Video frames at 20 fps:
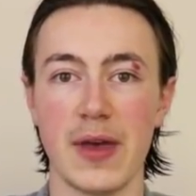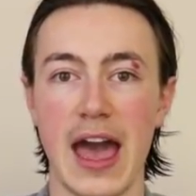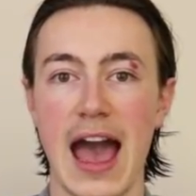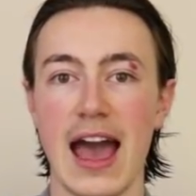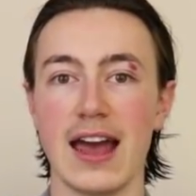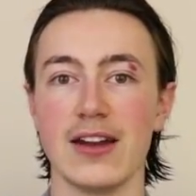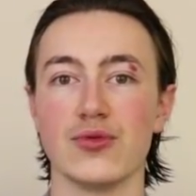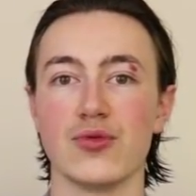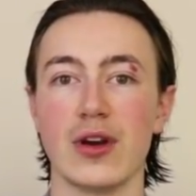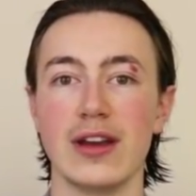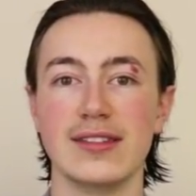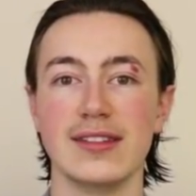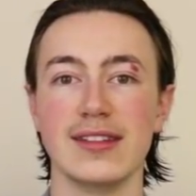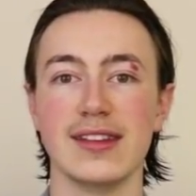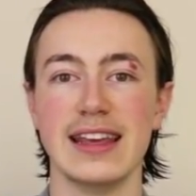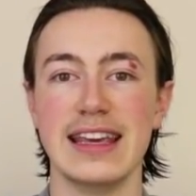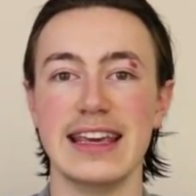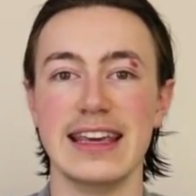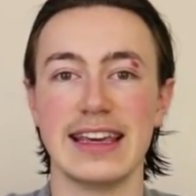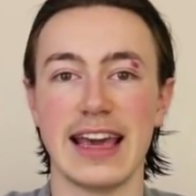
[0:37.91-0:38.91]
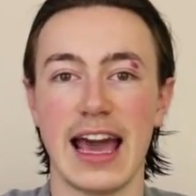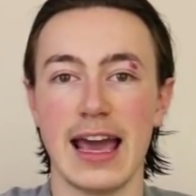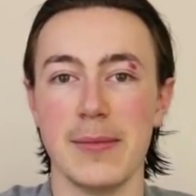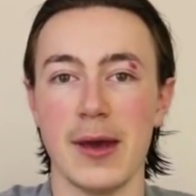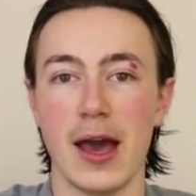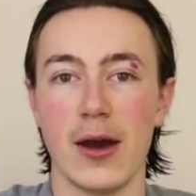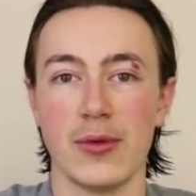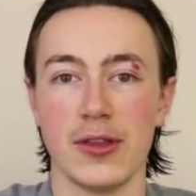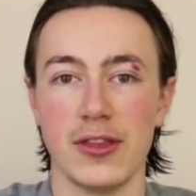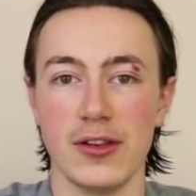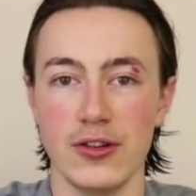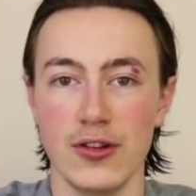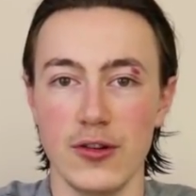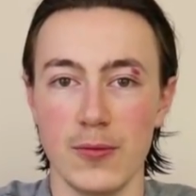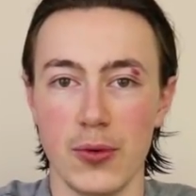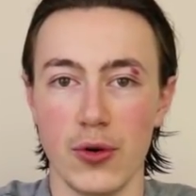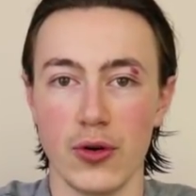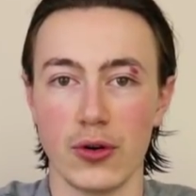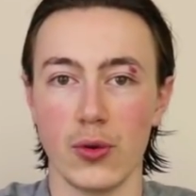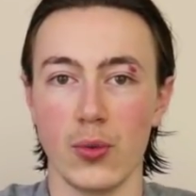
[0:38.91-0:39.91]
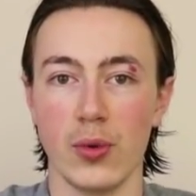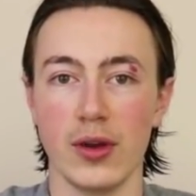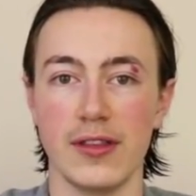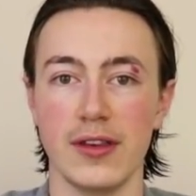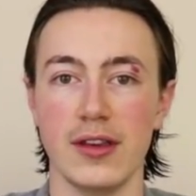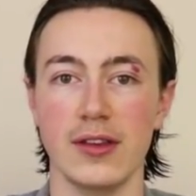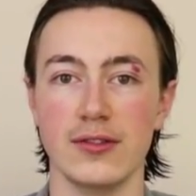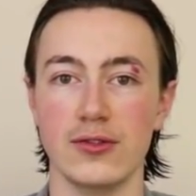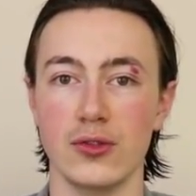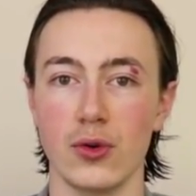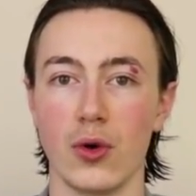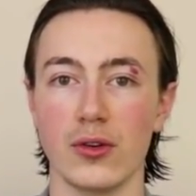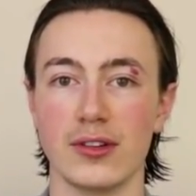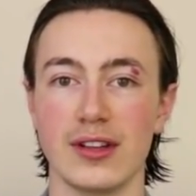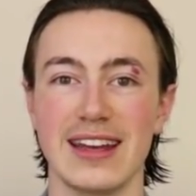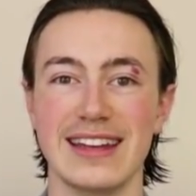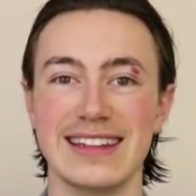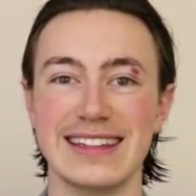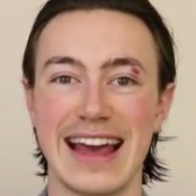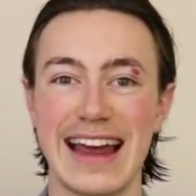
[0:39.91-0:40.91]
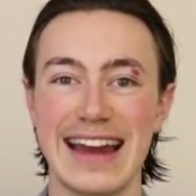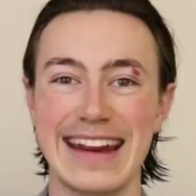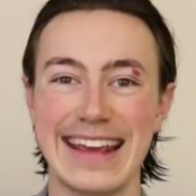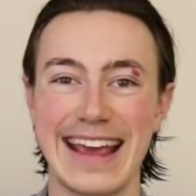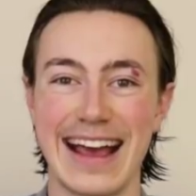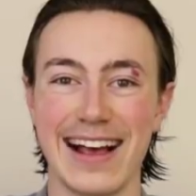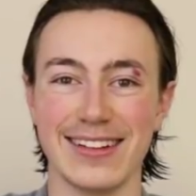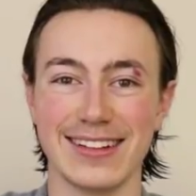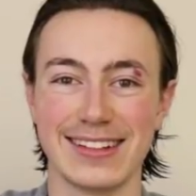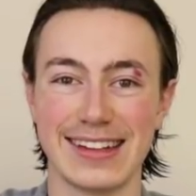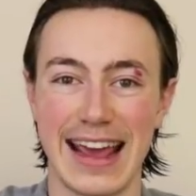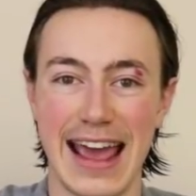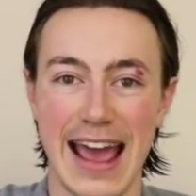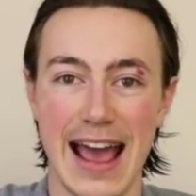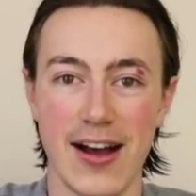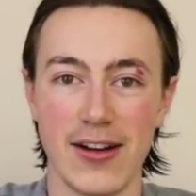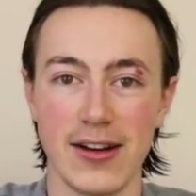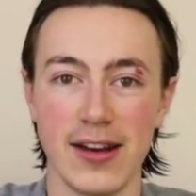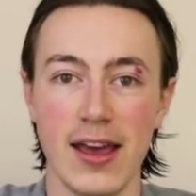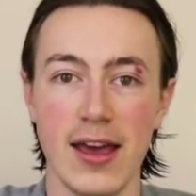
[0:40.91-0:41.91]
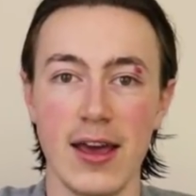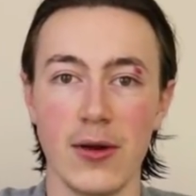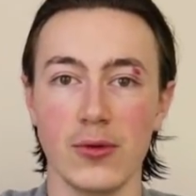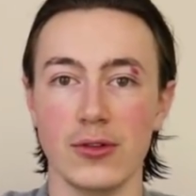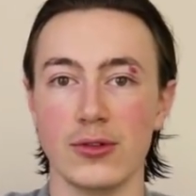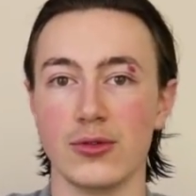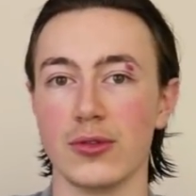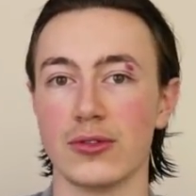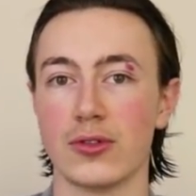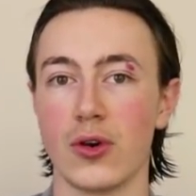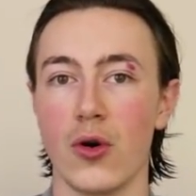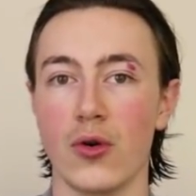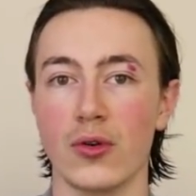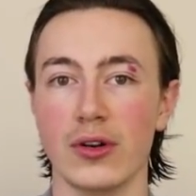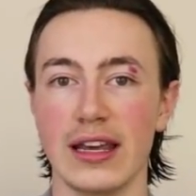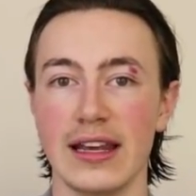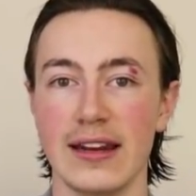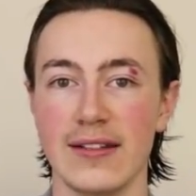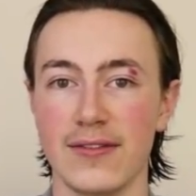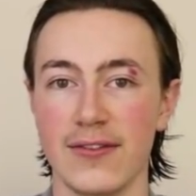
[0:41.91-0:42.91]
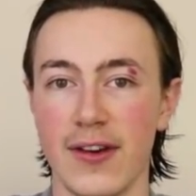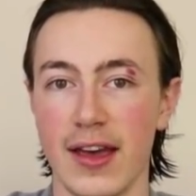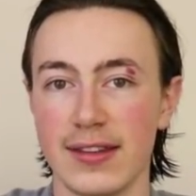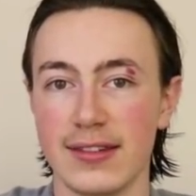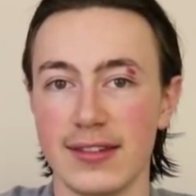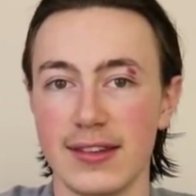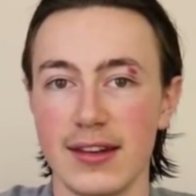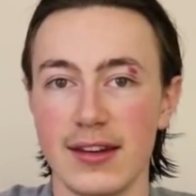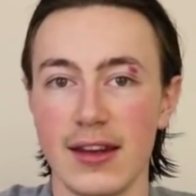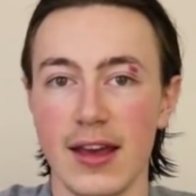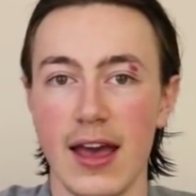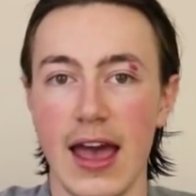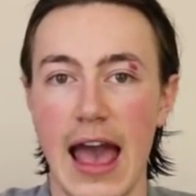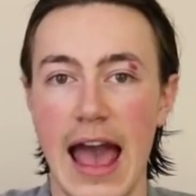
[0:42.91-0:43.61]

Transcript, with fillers: And recently, he came out with a new book with his daughter Danielle Town, which was called Invested.